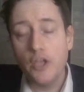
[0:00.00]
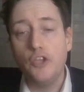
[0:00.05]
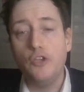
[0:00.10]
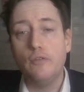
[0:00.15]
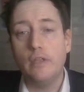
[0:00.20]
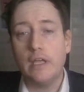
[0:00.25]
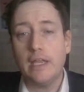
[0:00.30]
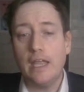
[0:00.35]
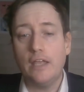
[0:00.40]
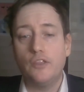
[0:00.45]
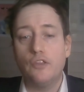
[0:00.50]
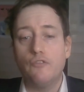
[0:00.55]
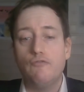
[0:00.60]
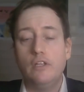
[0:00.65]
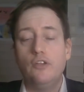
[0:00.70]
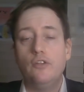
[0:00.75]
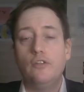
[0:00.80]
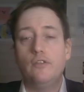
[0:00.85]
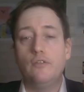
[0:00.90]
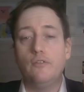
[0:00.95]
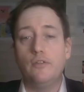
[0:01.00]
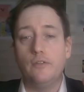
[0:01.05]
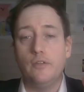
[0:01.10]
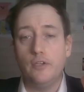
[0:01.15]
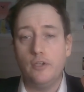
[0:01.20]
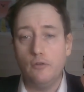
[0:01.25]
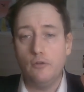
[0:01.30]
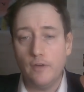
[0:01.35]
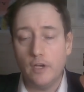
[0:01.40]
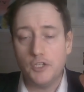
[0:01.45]
You then get the
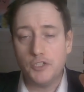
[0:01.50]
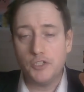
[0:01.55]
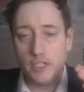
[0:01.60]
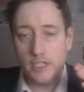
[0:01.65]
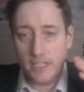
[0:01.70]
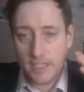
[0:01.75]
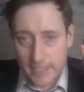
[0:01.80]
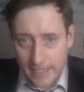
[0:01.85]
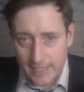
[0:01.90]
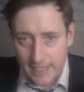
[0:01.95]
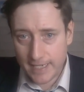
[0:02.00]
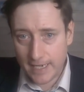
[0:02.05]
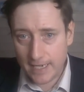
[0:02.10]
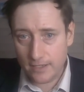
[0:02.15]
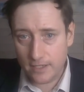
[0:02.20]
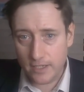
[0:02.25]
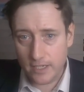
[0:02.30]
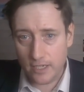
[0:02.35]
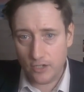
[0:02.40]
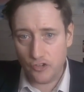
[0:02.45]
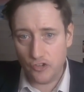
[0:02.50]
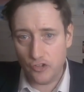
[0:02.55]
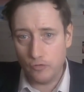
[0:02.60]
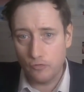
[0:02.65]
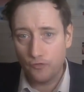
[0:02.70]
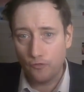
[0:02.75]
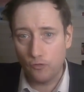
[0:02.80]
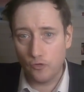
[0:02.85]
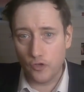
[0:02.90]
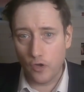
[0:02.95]
university ceasing to teach
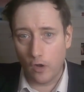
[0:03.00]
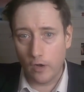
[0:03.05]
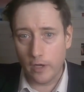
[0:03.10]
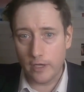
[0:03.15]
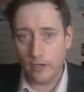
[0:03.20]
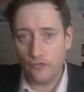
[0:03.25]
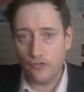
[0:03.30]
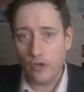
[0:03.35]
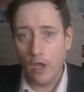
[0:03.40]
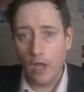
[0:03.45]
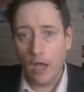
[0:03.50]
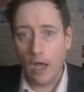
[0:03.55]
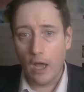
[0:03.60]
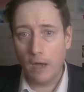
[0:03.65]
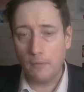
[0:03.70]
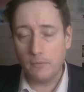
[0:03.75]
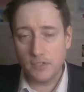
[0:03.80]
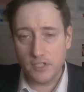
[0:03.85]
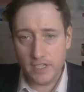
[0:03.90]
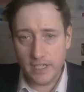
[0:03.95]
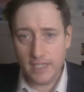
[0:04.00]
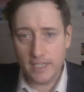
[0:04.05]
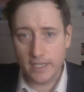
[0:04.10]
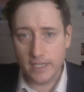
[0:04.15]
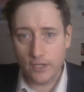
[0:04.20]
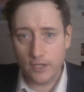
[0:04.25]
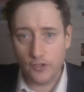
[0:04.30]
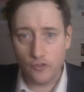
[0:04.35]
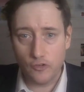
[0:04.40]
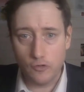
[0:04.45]
useful knowledge,
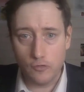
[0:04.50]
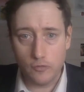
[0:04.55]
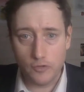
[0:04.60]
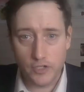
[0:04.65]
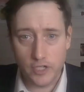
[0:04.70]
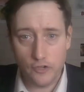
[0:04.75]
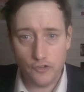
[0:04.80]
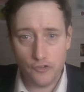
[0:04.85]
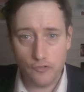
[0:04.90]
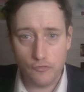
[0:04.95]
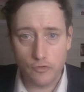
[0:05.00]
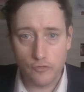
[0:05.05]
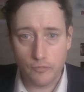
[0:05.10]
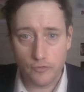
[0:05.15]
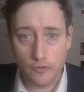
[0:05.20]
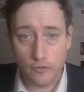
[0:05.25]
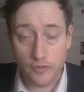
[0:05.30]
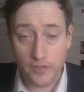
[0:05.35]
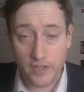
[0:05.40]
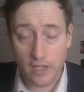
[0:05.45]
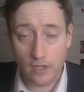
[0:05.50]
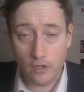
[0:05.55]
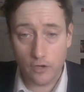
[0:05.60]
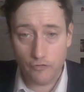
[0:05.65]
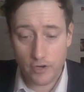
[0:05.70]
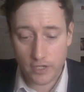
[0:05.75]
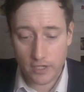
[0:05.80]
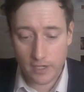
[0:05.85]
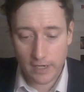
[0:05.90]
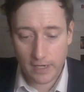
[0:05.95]
ceasing to teach you to think
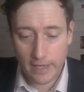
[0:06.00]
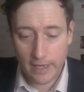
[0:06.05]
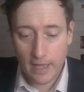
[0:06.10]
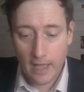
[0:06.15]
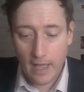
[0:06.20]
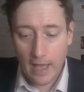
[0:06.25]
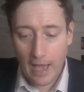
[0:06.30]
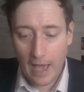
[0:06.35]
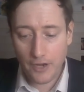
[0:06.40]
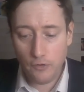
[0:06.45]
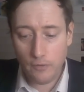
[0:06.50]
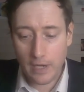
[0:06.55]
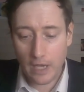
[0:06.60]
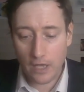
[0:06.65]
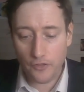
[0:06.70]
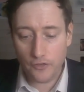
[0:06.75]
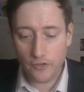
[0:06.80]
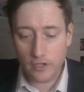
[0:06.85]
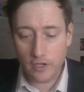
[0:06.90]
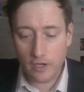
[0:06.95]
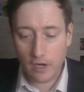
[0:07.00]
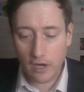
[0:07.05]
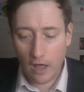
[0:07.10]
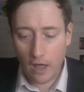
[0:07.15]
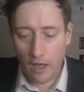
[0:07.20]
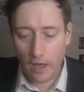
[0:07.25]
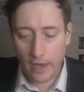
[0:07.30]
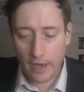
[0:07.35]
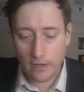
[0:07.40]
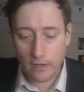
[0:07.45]
critically, and you get the
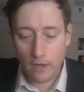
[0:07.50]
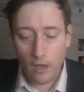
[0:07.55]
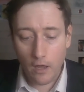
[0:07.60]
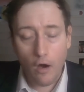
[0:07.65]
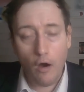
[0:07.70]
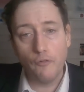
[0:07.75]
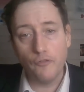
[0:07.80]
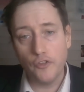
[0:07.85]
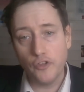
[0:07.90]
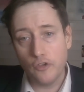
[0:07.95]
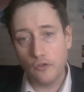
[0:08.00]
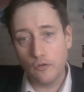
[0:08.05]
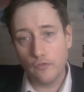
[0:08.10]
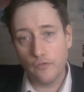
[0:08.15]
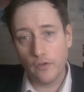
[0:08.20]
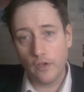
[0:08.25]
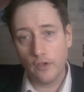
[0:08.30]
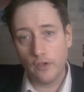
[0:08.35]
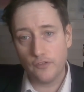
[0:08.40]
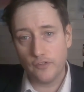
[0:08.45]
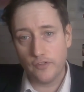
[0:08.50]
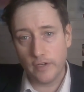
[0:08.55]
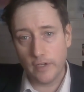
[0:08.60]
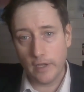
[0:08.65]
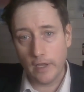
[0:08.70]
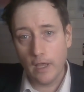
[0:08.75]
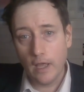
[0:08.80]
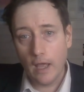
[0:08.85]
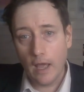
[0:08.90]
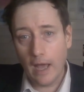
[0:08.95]
decline of the
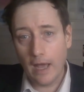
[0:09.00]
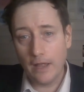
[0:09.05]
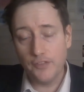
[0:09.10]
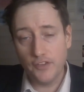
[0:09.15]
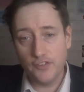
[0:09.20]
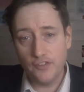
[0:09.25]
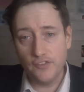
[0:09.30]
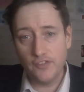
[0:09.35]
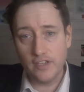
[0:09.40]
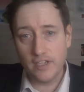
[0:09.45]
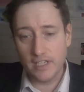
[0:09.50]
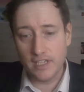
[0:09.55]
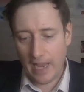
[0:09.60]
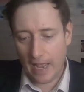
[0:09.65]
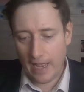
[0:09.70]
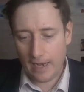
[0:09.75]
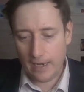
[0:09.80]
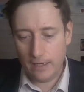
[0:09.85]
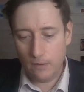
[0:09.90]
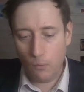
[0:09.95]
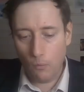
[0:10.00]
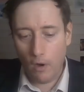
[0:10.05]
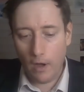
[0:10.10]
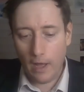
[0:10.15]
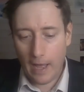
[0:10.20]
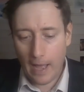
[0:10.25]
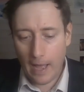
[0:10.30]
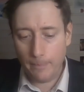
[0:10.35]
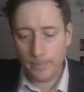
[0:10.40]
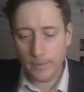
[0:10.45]
university. And this is exactly what
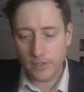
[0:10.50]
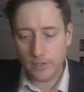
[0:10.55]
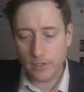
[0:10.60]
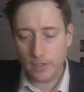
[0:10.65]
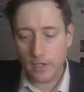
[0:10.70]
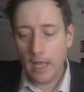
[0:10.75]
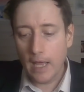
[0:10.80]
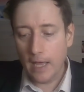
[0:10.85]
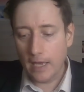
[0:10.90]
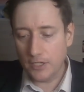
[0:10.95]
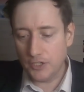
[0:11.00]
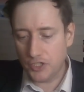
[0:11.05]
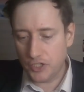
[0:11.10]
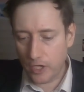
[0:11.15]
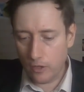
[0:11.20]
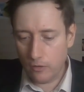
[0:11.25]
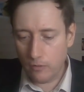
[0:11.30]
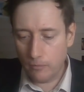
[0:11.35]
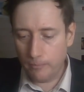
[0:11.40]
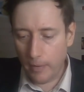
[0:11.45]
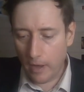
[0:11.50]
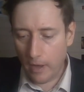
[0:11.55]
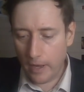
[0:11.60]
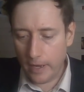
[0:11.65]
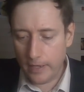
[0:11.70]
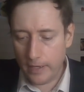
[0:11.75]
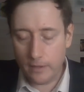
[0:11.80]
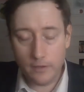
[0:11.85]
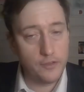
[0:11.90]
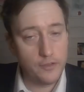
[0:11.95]
happened. And so
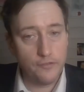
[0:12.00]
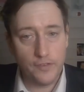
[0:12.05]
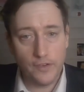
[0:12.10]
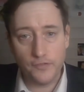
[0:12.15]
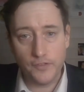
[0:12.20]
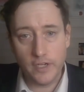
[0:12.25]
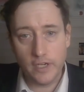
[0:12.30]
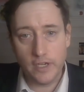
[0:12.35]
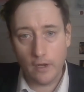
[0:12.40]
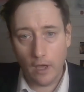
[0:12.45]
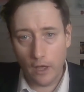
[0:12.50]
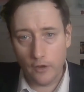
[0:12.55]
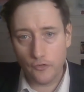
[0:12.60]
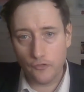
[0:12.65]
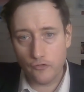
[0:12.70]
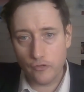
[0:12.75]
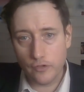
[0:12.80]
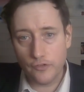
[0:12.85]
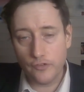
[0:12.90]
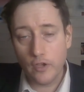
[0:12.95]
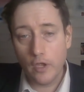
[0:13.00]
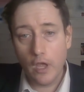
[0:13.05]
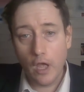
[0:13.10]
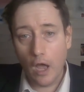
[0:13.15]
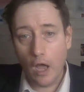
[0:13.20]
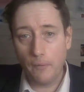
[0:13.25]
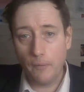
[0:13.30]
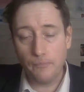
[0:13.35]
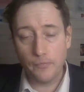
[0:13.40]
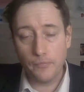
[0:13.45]
by the 1500s,
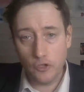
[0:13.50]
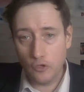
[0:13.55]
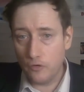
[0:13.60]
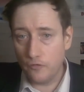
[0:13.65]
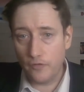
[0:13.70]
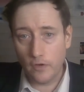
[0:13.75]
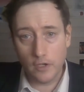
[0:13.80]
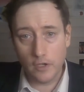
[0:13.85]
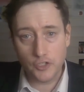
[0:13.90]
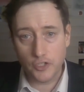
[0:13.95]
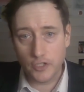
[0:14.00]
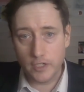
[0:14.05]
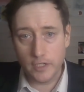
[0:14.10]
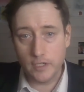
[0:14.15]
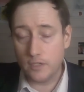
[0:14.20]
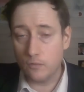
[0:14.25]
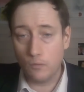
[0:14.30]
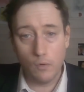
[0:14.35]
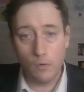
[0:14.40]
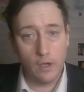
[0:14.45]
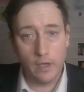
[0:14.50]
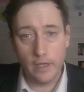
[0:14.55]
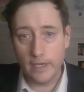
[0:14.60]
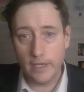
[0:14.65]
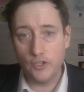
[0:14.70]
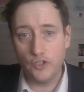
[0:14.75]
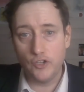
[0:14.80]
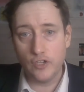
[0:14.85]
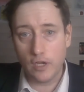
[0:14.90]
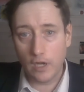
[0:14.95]
universities were
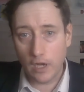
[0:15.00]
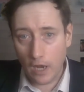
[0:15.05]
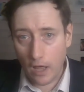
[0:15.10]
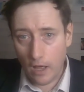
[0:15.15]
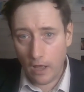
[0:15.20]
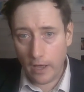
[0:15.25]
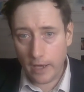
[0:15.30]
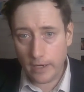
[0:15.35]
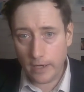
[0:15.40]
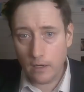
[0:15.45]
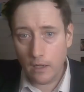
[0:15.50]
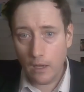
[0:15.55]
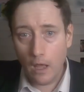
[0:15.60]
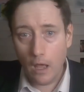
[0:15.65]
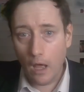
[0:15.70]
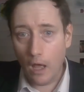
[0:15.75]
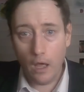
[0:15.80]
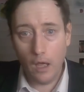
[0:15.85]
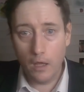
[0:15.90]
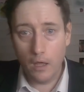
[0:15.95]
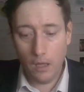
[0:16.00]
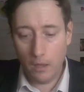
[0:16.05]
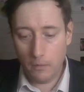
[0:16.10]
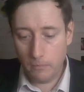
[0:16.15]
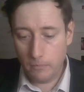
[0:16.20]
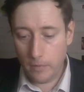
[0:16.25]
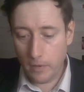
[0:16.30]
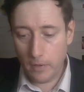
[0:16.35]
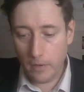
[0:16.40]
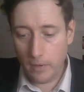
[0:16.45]
in decline.
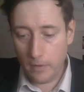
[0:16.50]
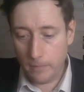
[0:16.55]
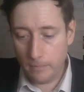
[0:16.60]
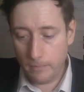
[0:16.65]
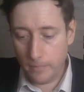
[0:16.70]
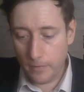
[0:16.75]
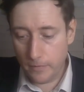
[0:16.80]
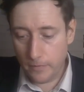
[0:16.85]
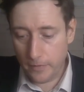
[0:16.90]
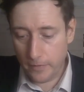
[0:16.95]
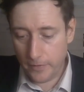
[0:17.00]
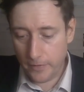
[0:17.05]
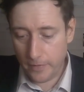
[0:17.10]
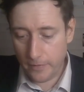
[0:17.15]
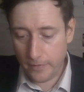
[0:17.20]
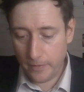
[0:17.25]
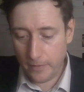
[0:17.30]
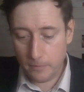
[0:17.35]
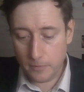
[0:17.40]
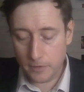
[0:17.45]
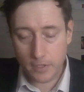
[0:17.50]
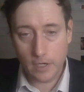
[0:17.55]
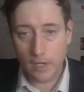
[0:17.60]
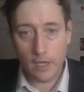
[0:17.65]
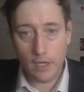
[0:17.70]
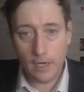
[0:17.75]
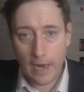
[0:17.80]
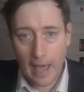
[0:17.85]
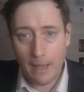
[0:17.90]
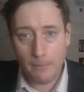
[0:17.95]
There was a
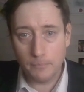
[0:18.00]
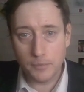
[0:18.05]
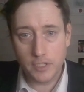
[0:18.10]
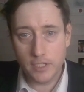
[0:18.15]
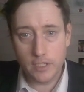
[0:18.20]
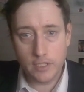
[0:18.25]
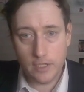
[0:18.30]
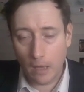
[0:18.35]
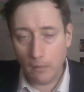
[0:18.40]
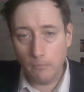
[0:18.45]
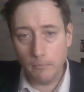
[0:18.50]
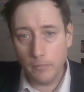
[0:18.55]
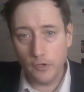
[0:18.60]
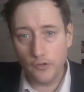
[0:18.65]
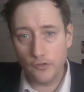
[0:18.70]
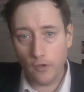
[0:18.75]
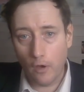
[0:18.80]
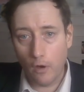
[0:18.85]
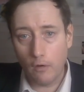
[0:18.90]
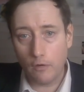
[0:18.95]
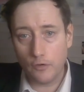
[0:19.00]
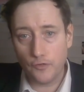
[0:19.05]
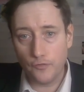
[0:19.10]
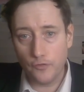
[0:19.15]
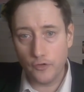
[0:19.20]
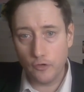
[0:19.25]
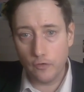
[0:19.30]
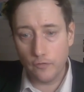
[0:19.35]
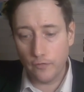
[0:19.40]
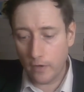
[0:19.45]
collapse in numbers at
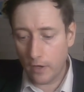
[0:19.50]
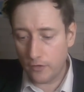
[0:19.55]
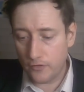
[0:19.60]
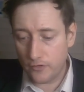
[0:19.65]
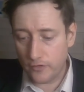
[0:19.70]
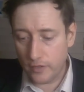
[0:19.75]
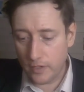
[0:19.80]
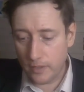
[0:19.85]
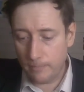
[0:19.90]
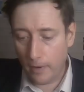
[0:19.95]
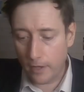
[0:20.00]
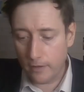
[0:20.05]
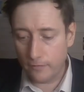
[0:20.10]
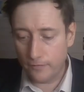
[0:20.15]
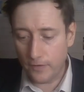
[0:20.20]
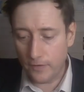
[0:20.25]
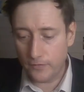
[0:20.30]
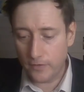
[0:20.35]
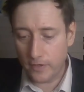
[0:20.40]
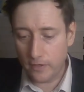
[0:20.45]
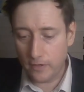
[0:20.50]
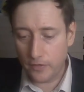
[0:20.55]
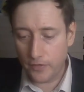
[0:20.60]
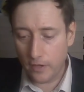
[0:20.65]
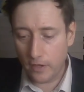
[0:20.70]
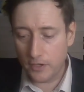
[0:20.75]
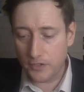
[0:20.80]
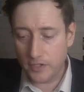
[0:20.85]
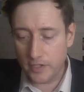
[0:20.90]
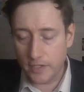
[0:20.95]
Oxford University by the
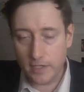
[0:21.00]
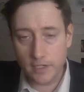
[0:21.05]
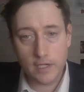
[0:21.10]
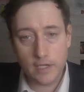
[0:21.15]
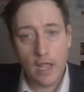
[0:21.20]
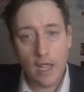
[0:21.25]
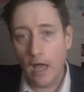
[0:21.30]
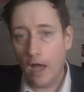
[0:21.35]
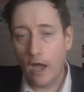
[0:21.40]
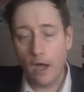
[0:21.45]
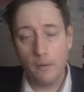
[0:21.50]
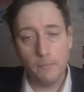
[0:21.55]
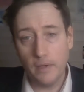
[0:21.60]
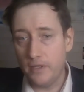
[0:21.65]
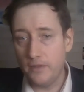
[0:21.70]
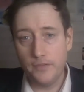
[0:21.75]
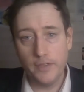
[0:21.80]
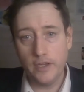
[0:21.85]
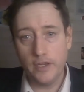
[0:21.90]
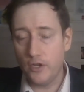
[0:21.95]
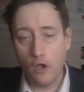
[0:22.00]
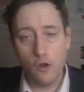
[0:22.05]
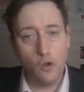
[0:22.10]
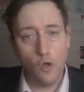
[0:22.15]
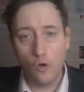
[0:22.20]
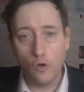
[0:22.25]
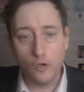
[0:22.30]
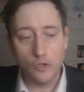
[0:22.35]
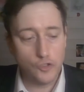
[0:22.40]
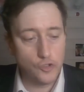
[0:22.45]
1530s. They no
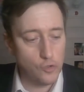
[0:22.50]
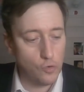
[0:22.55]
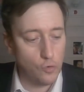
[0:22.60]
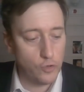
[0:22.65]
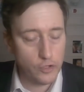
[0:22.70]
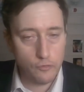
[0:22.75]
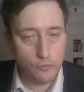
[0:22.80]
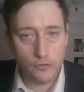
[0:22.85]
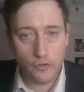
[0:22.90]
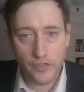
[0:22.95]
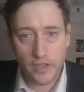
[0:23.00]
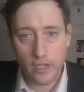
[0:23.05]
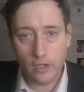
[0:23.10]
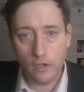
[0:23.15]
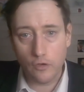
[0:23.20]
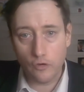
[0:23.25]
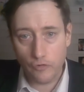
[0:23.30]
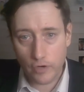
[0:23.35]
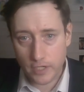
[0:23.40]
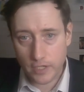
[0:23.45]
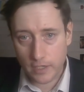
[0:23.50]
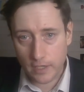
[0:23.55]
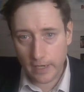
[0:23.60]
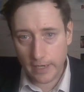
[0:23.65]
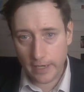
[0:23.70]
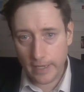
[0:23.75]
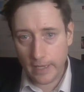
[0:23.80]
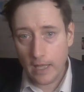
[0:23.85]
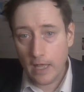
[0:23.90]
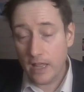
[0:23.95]
longer taught you to think
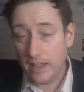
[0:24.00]
critically.